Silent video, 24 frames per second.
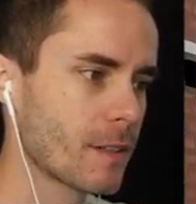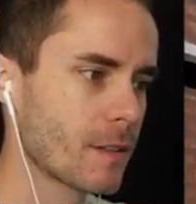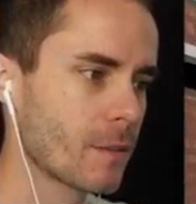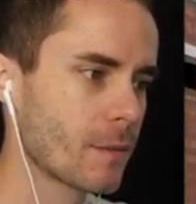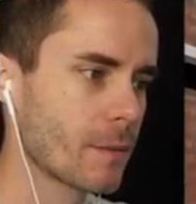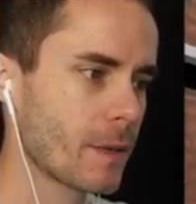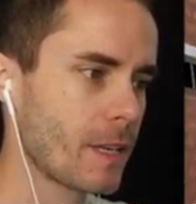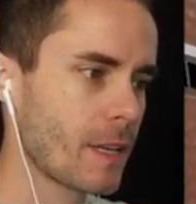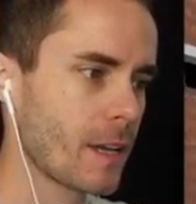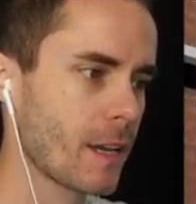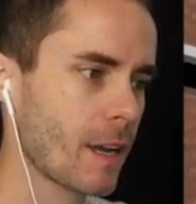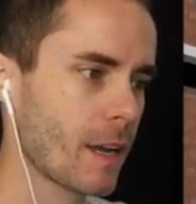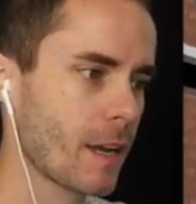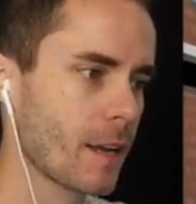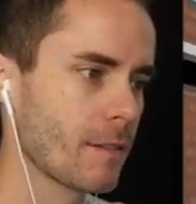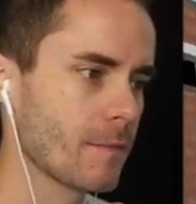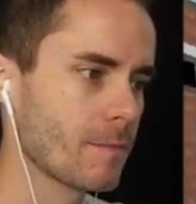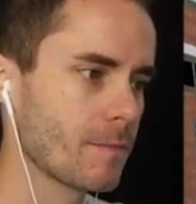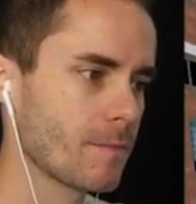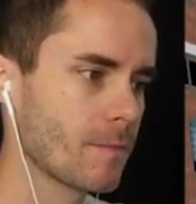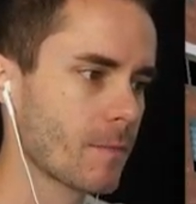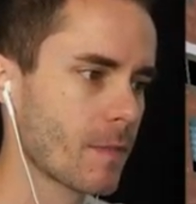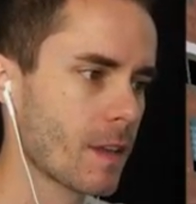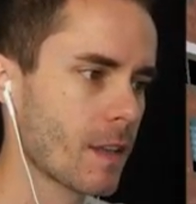Oh, we
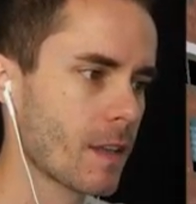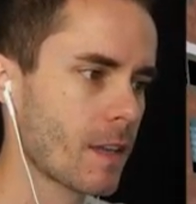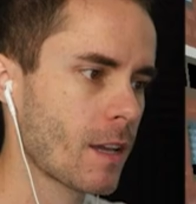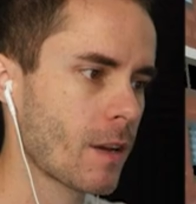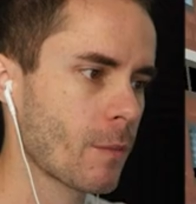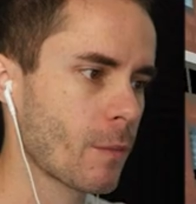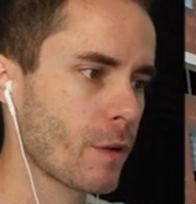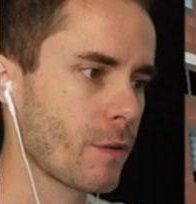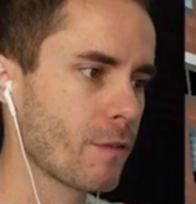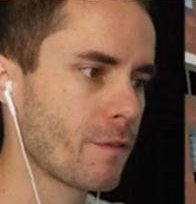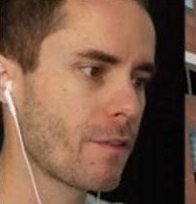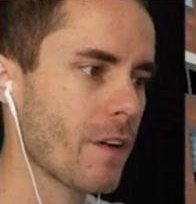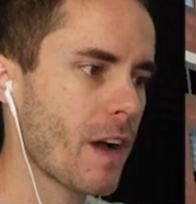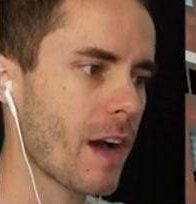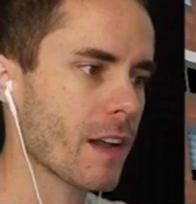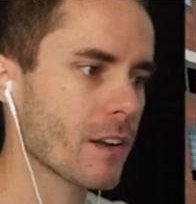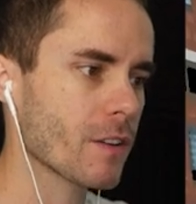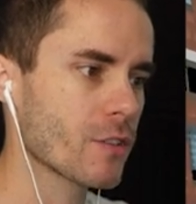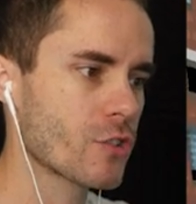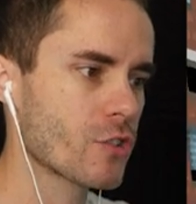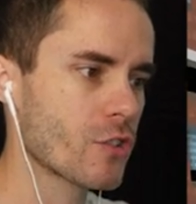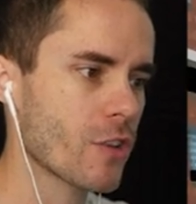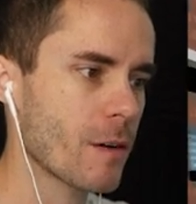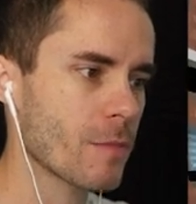can. Can we fart
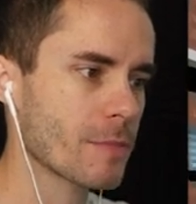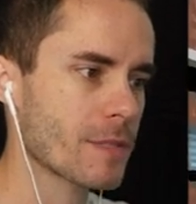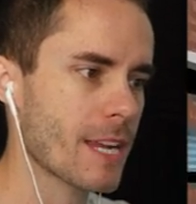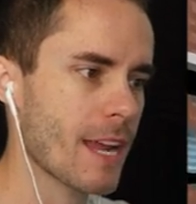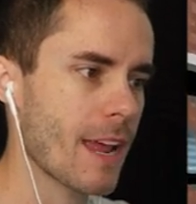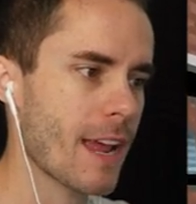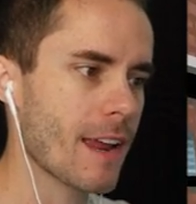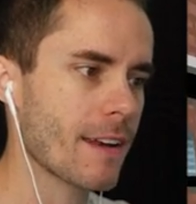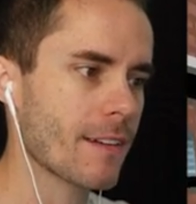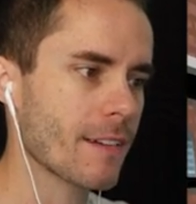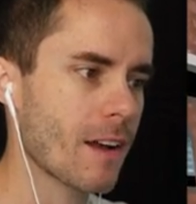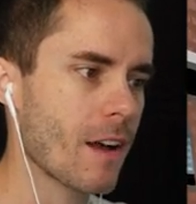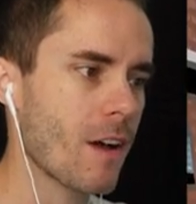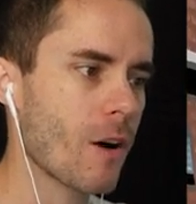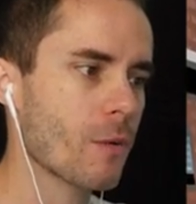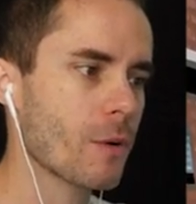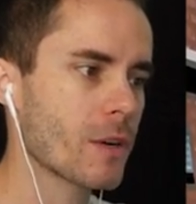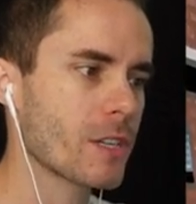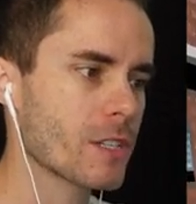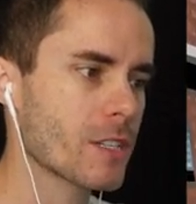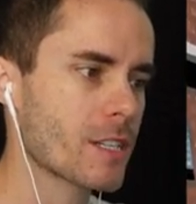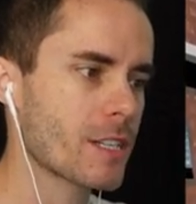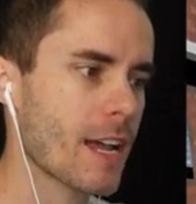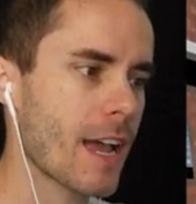on Trump's head? Oh,
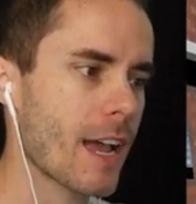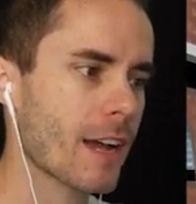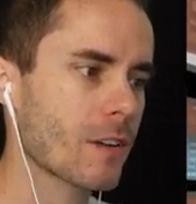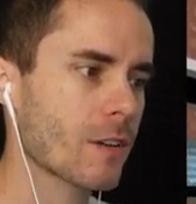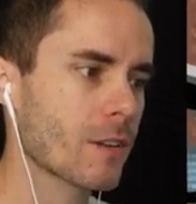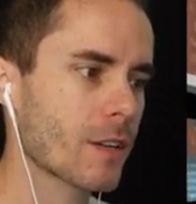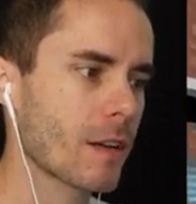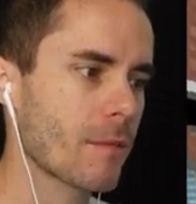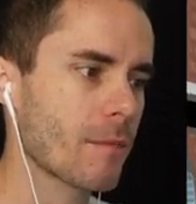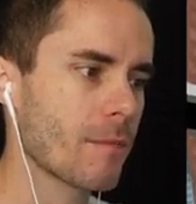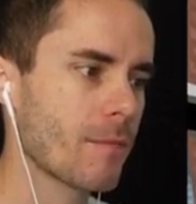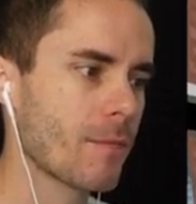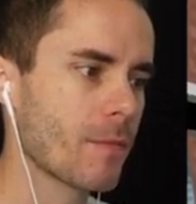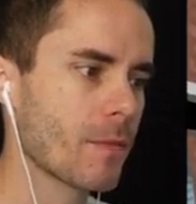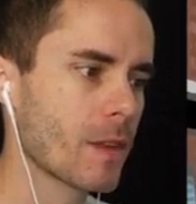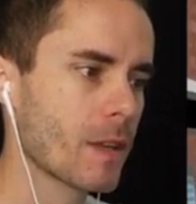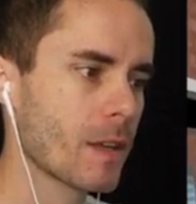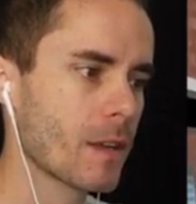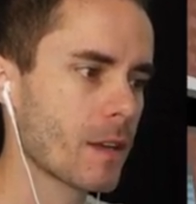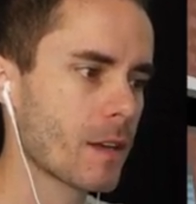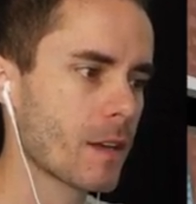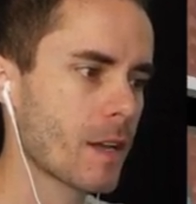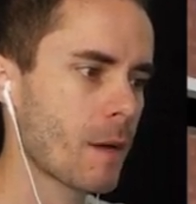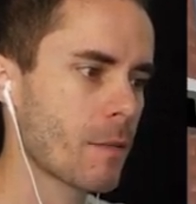we just tackled him.
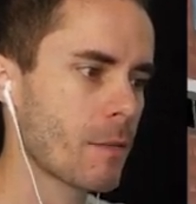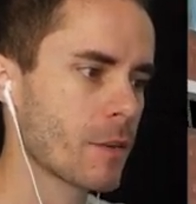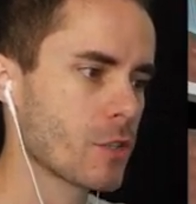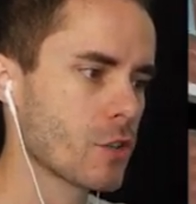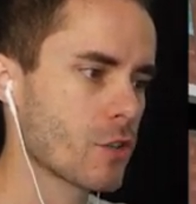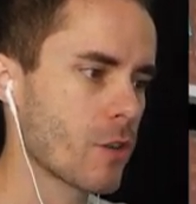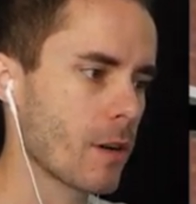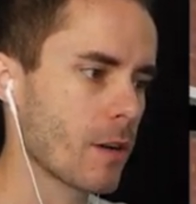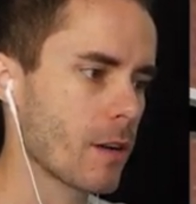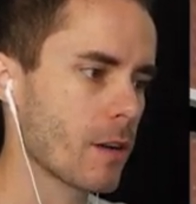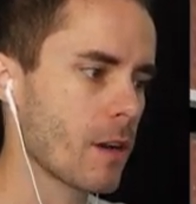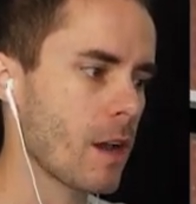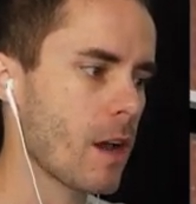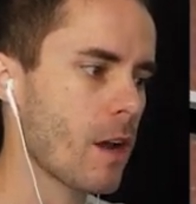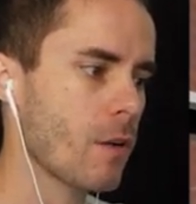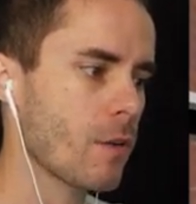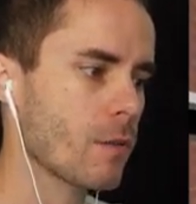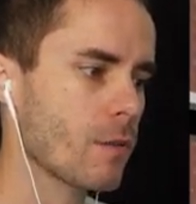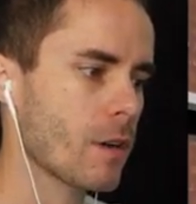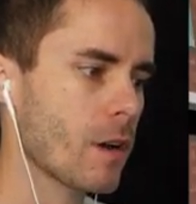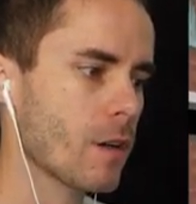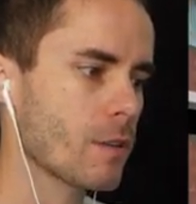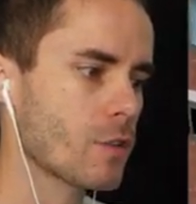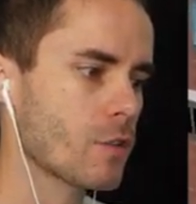Come on, Trump. Oh,
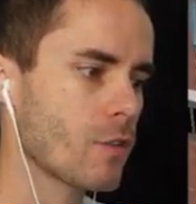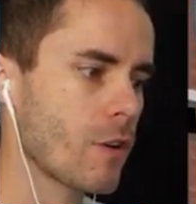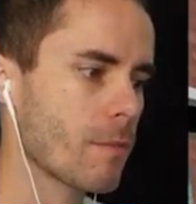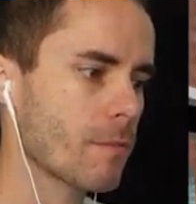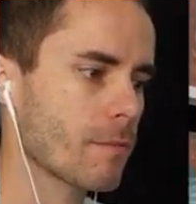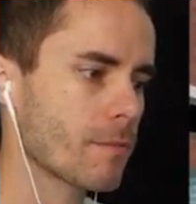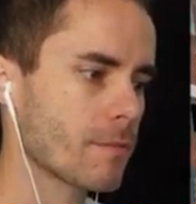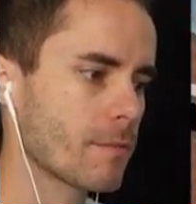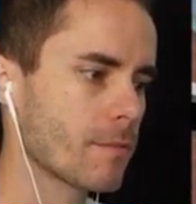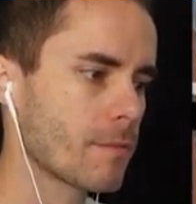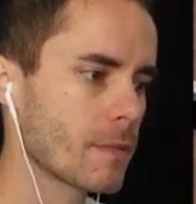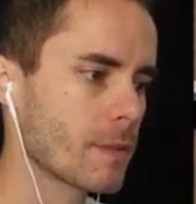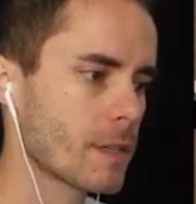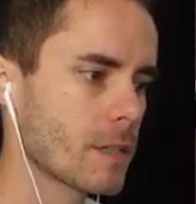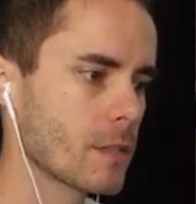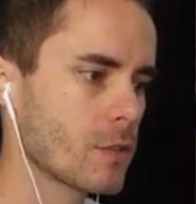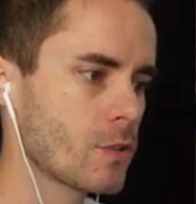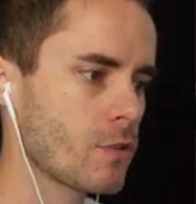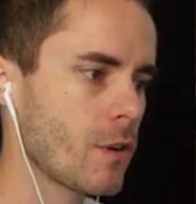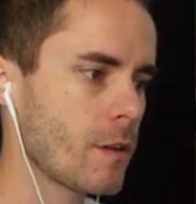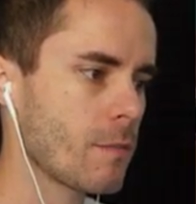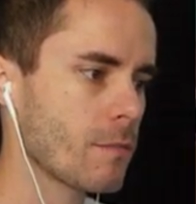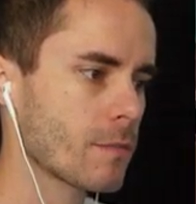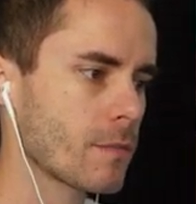no, no, Trump.
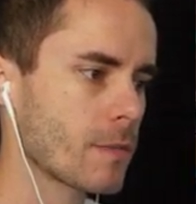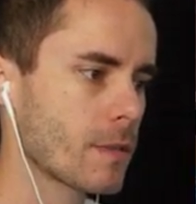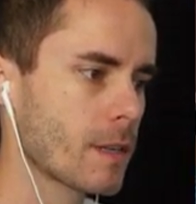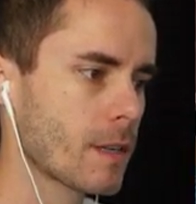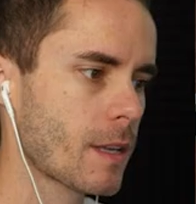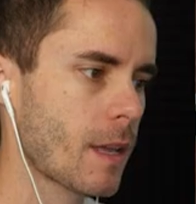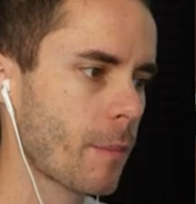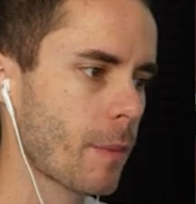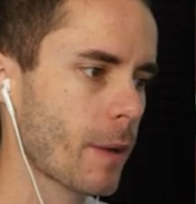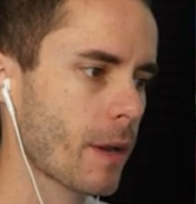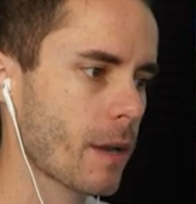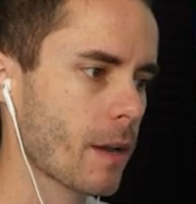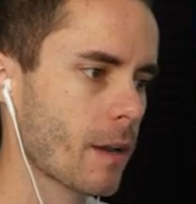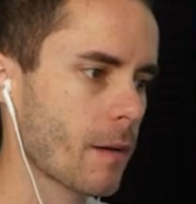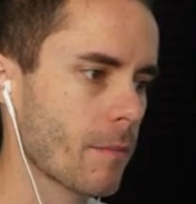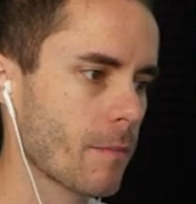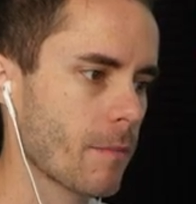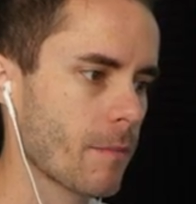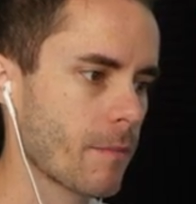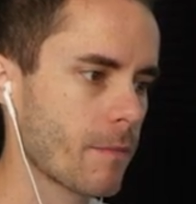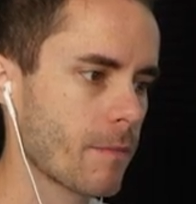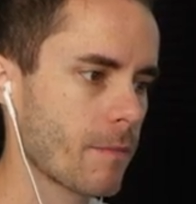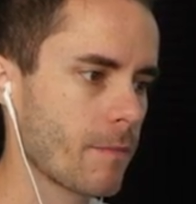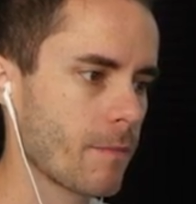Trump. Get back
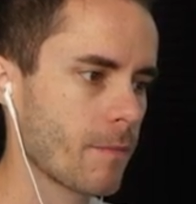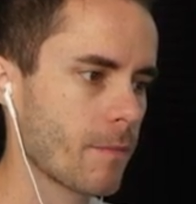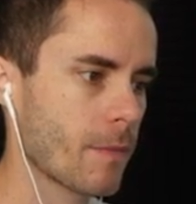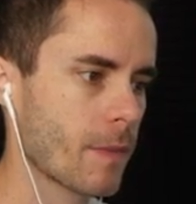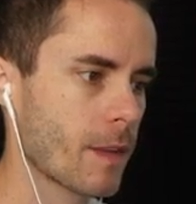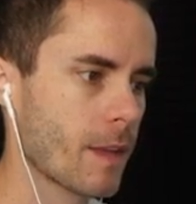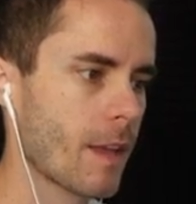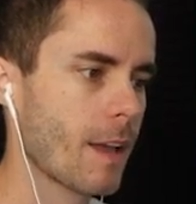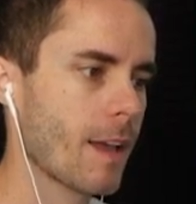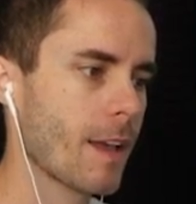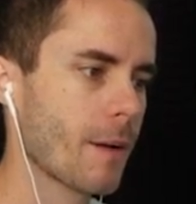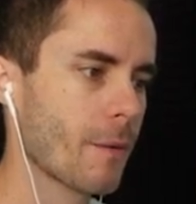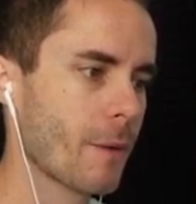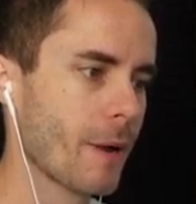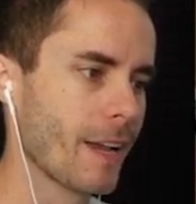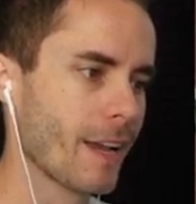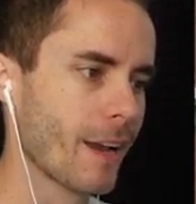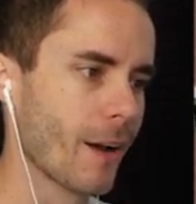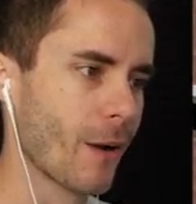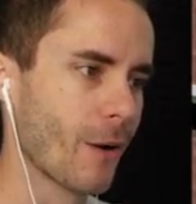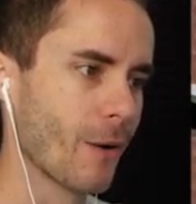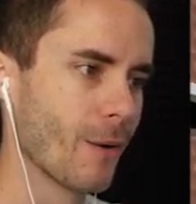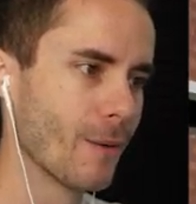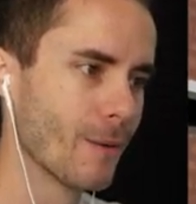up. There we
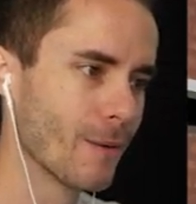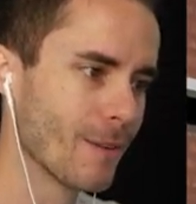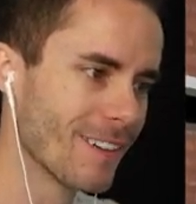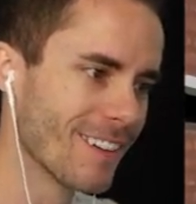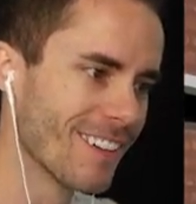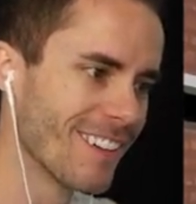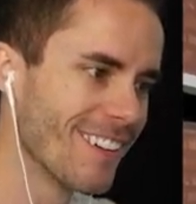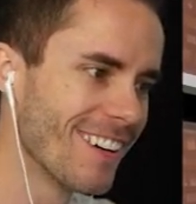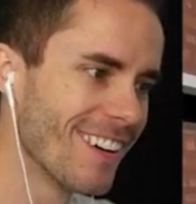go.